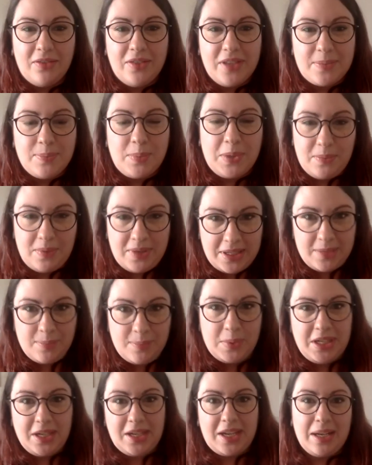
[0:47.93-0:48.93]
this
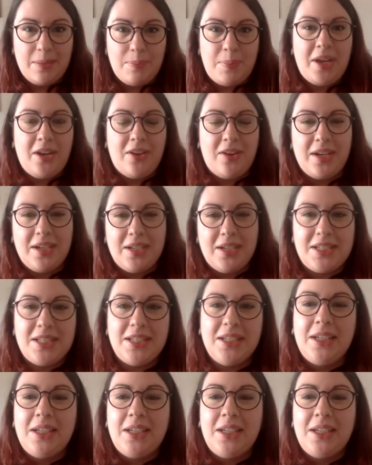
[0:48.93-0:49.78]
particular period,